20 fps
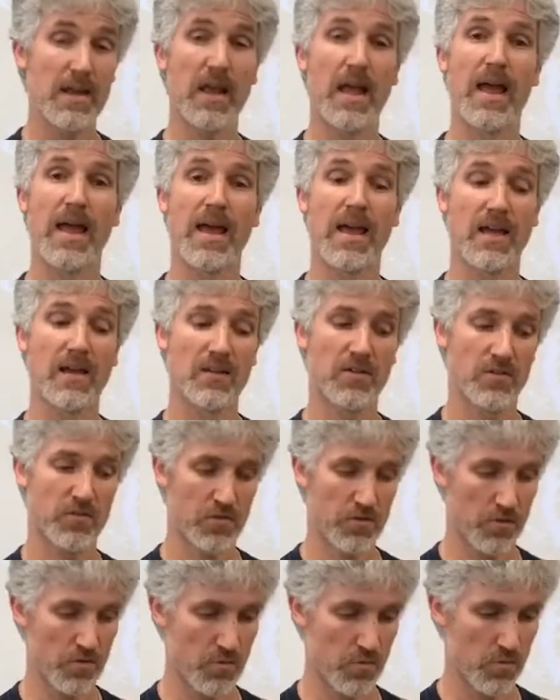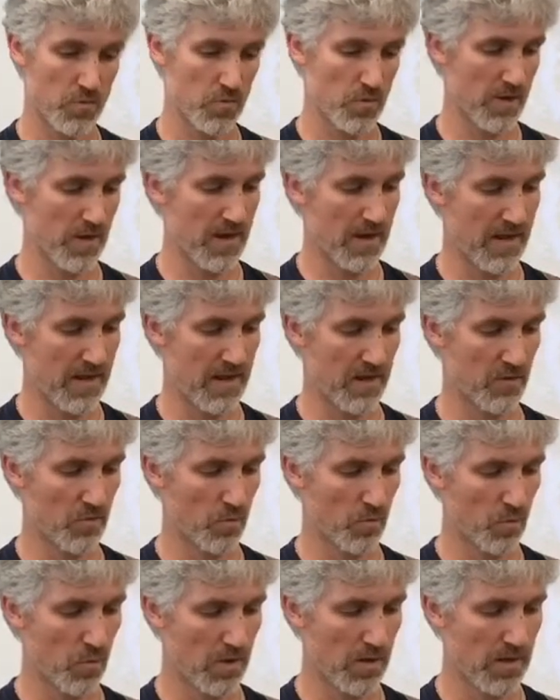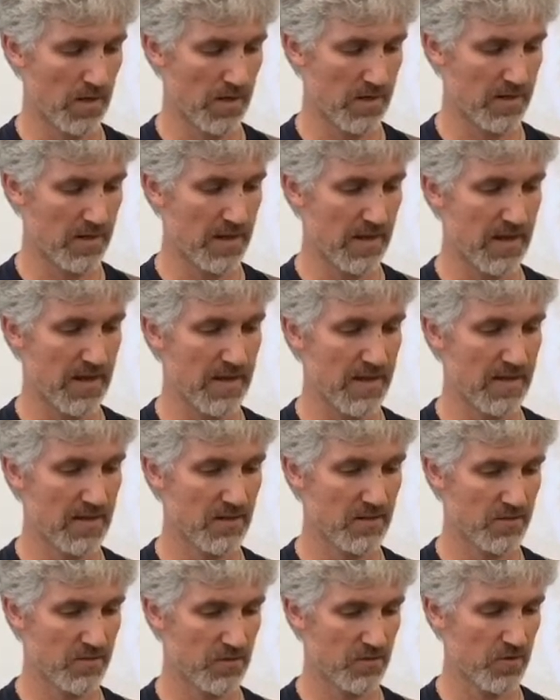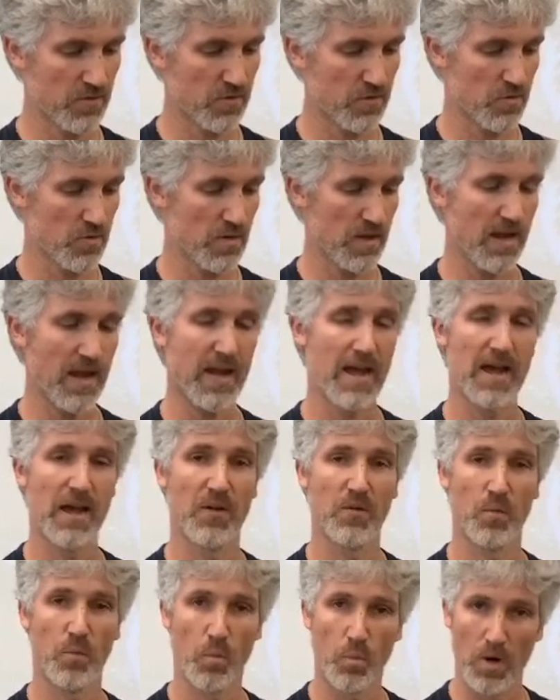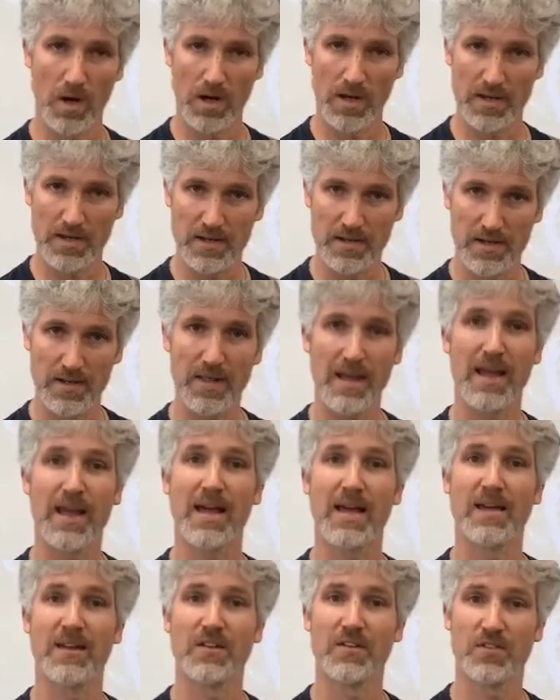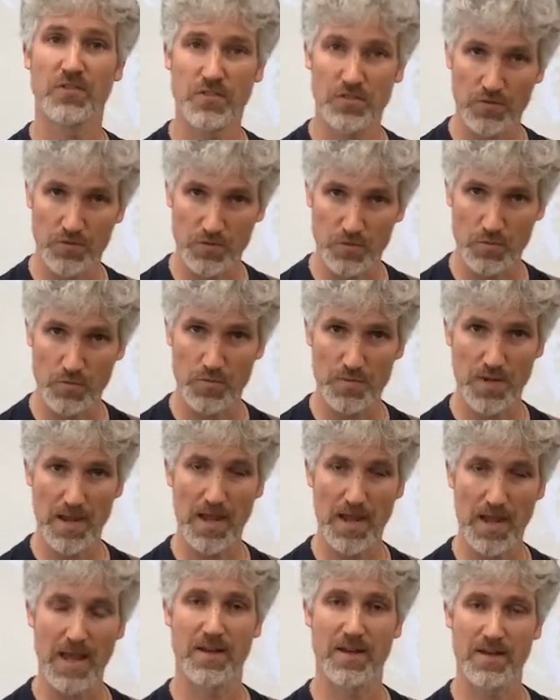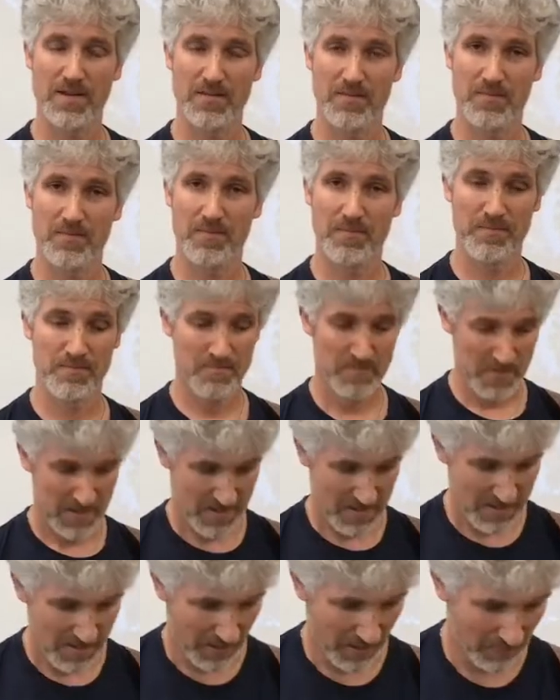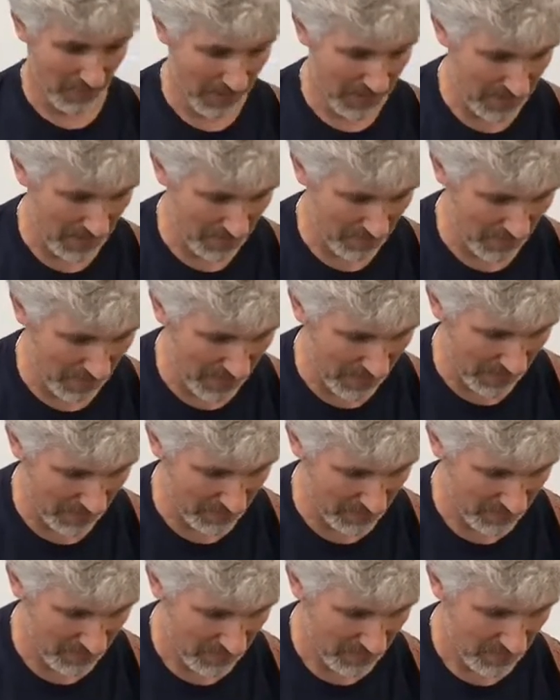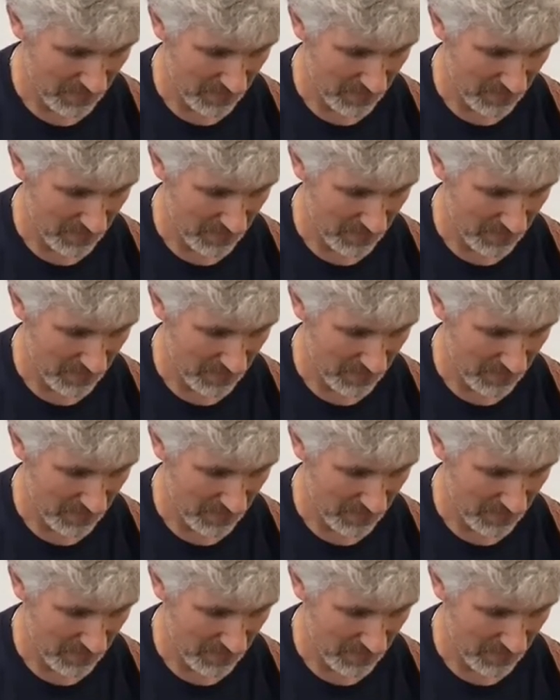And two and one and two and one and two and. All right, and then